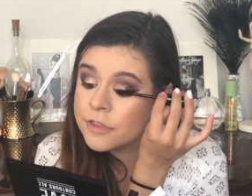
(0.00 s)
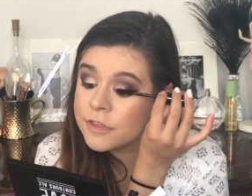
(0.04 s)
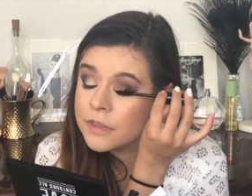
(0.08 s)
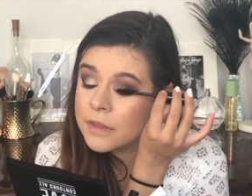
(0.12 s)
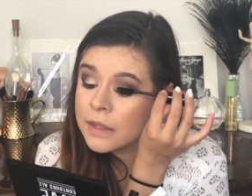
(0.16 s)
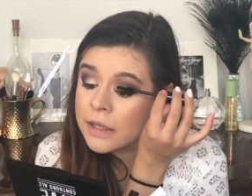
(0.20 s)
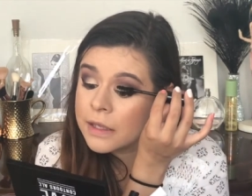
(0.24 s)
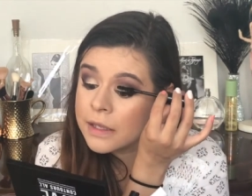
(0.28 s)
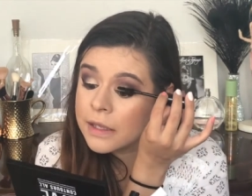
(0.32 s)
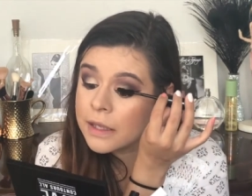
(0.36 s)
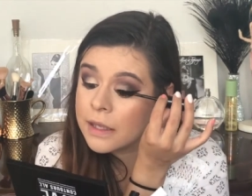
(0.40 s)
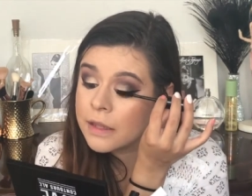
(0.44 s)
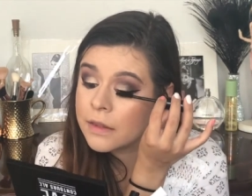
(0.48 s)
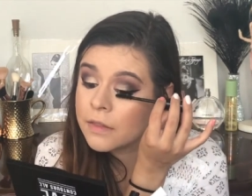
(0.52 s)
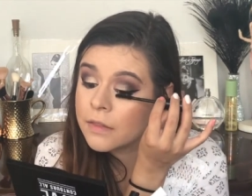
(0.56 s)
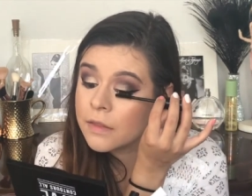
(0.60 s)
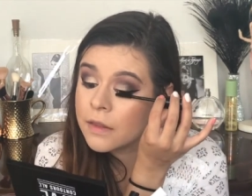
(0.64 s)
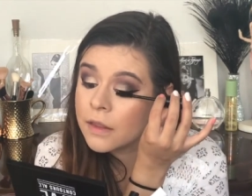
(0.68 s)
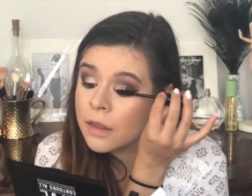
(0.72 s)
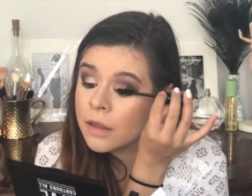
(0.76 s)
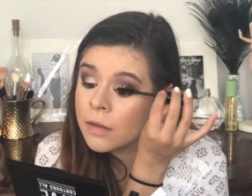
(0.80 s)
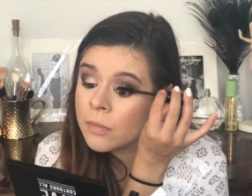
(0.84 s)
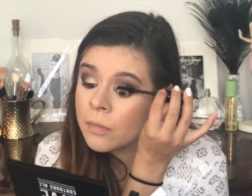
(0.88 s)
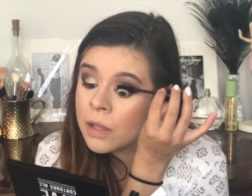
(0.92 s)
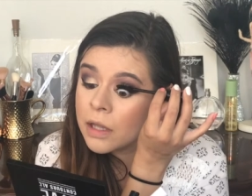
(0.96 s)
thicken
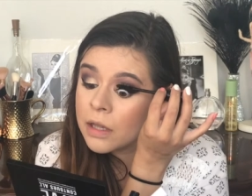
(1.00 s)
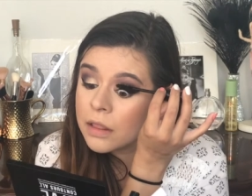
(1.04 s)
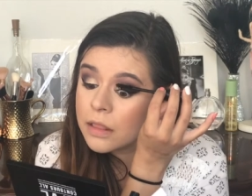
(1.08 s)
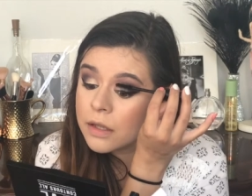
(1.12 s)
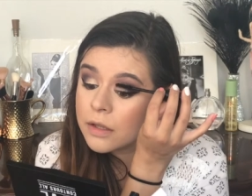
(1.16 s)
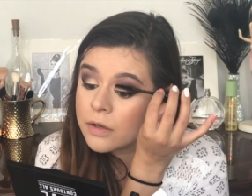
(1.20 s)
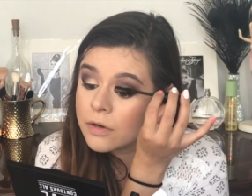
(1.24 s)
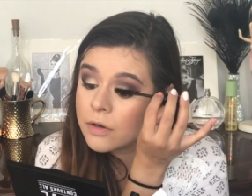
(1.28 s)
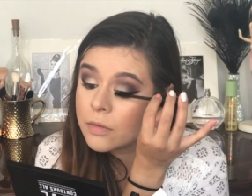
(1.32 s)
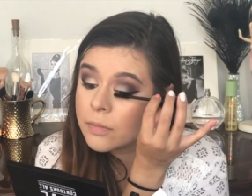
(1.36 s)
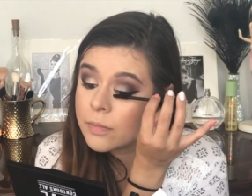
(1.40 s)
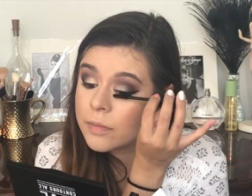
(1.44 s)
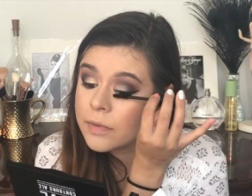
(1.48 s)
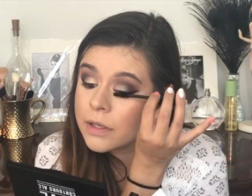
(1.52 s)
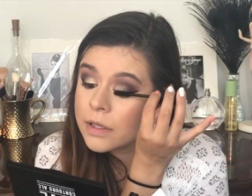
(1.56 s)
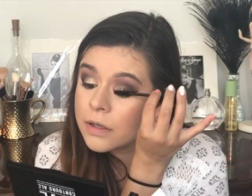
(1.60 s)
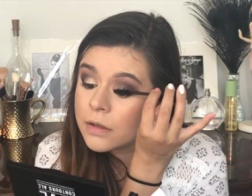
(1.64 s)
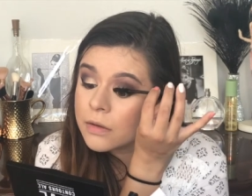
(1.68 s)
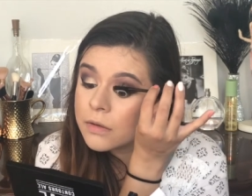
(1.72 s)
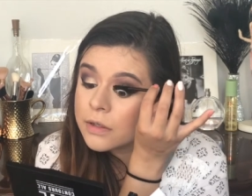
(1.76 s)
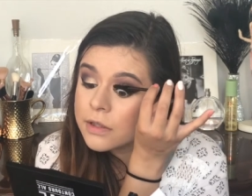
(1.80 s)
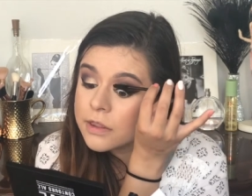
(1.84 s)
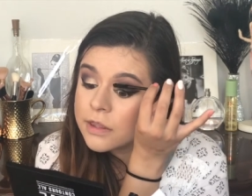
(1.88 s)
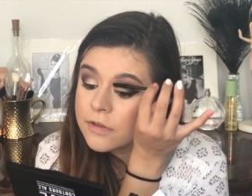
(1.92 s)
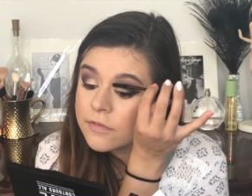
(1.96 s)
them a little
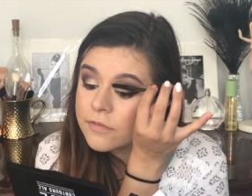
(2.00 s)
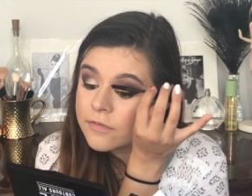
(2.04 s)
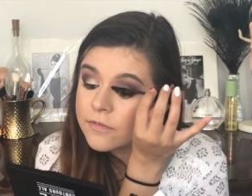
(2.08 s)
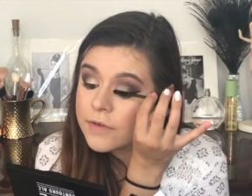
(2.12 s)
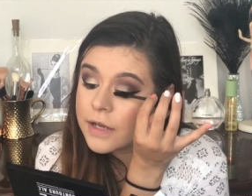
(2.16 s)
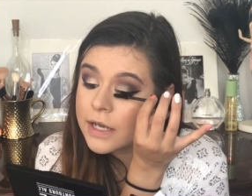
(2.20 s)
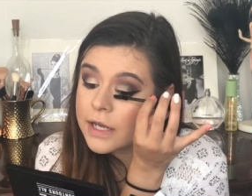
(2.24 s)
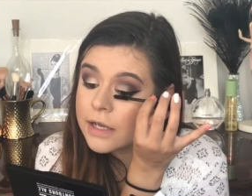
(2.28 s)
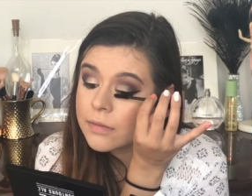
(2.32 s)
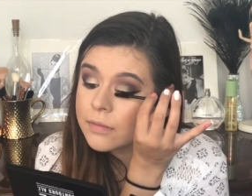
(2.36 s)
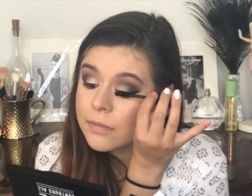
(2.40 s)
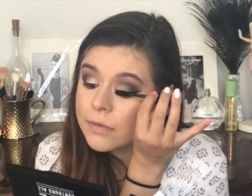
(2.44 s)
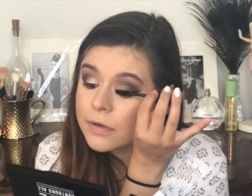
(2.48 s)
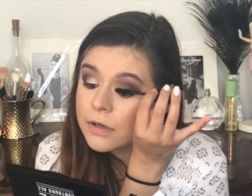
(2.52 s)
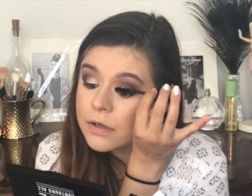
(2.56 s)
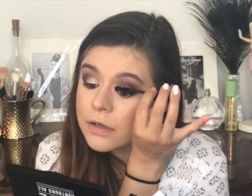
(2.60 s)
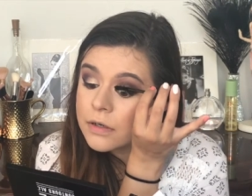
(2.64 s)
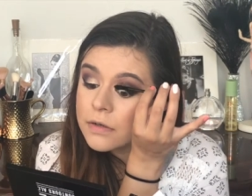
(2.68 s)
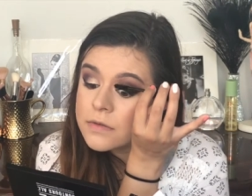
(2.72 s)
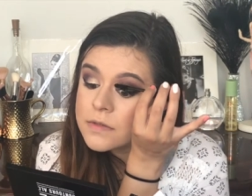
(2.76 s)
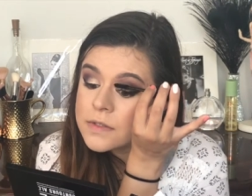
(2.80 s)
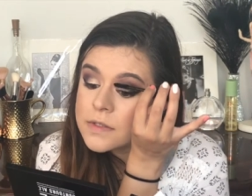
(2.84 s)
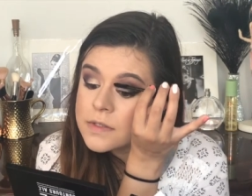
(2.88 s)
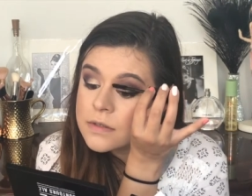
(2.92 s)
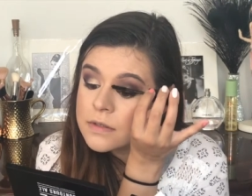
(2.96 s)
bit with the
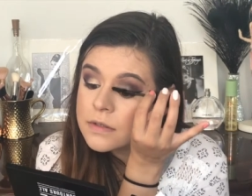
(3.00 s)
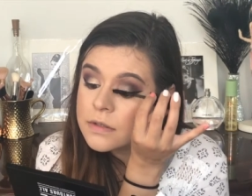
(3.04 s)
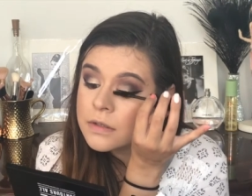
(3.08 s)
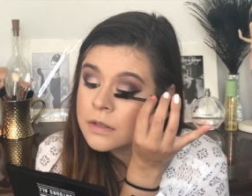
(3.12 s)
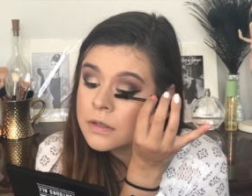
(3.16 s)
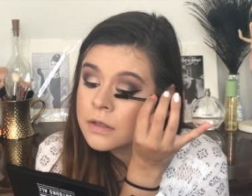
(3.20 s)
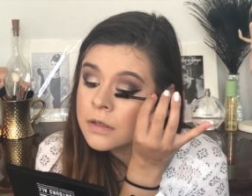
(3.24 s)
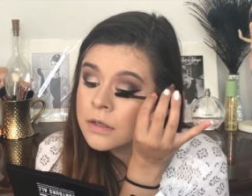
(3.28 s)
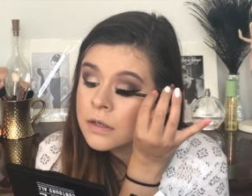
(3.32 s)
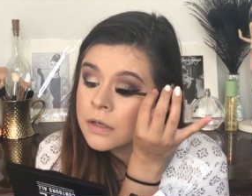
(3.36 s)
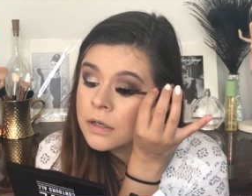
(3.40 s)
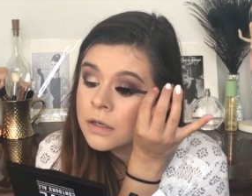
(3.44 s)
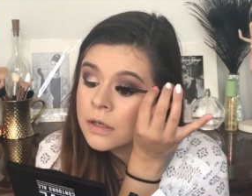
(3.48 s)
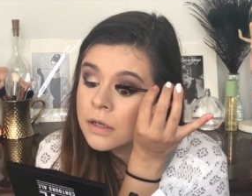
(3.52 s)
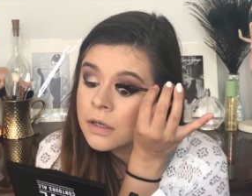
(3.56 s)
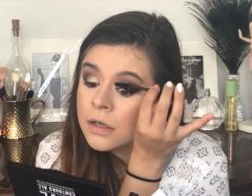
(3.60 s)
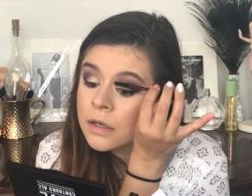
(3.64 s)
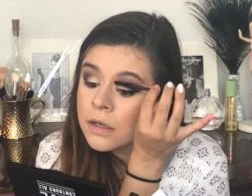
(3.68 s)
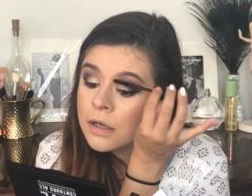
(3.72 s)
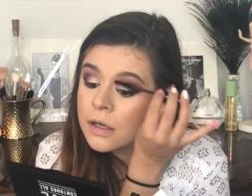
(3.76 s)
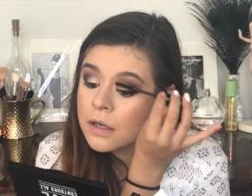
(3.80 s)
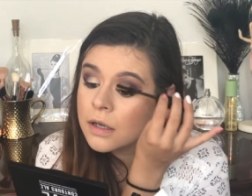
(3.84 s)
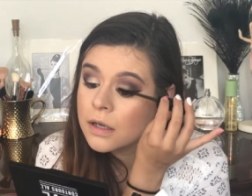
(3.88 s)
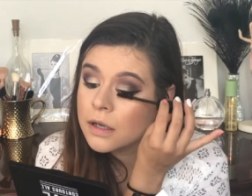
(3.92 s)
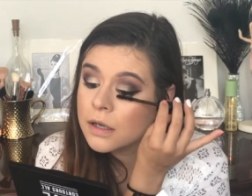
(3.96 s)
fibers.
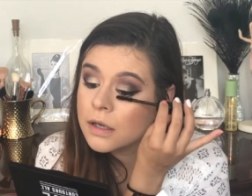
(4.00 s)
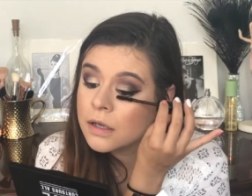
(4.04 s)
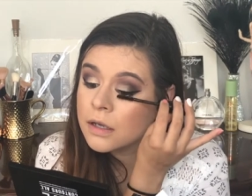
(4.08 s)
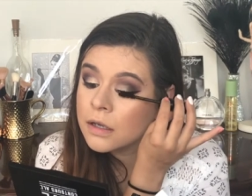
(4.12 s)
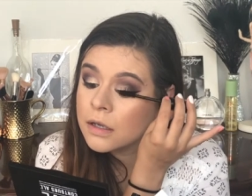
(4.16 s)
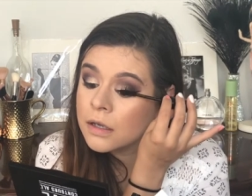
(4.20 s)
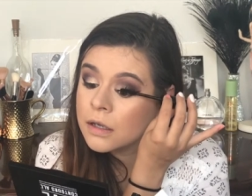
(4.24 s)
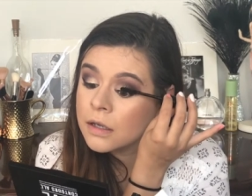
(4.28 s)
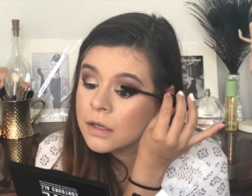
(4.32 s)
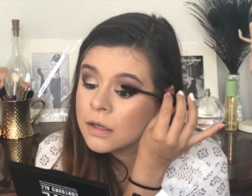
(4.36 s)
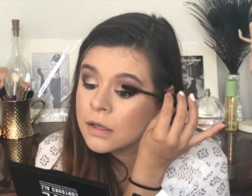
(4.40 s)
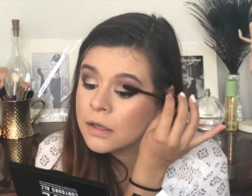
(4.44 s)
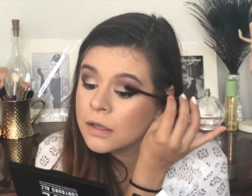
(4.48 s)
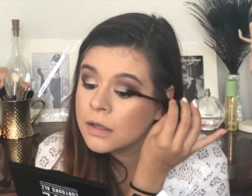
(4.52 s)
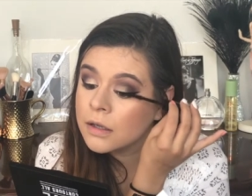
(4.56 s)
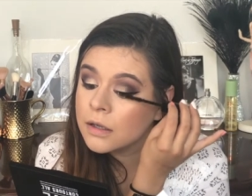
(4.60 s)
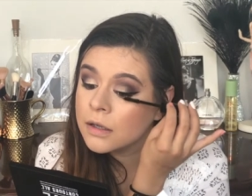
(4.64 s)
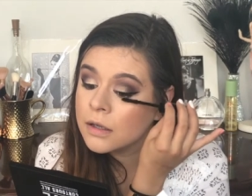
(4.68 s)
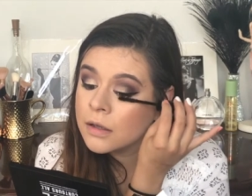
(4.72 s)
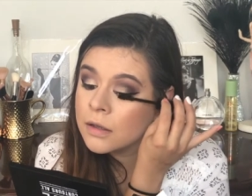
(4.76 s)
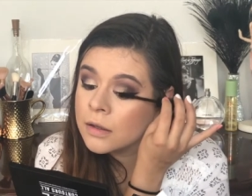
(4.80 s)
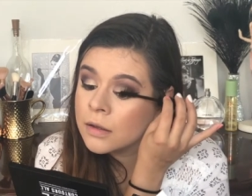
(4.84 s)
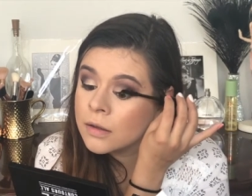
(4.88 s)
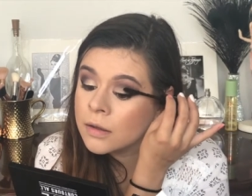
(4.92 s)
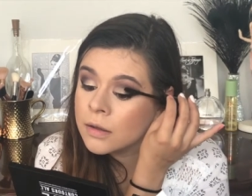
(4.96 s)

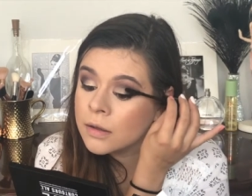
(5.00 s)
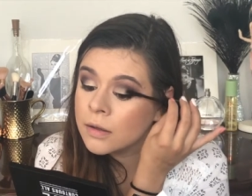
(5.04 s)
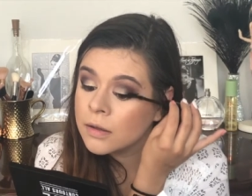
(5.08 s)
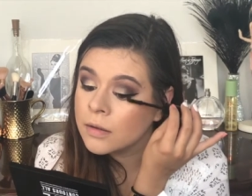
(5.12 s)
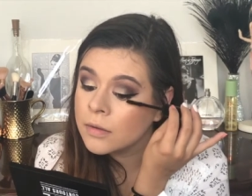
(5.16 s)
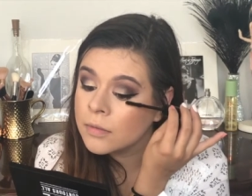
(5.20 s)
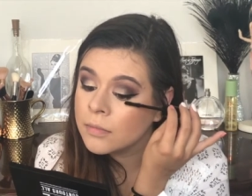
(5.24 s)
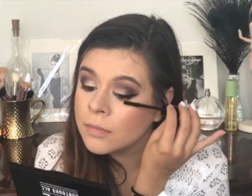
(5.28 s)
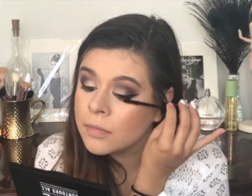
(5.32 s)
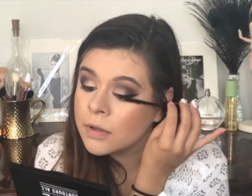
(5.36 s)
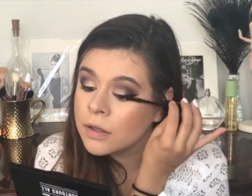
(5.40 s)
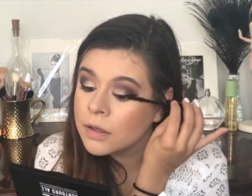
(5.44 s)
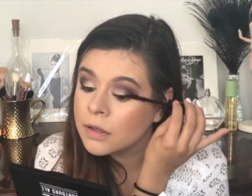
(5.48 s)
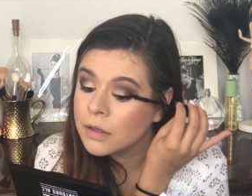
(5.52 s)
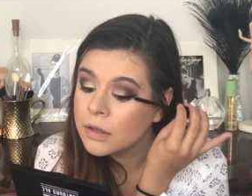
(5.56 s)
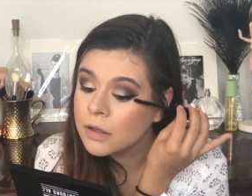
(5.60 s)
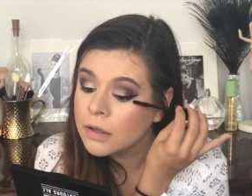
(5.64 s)
Um,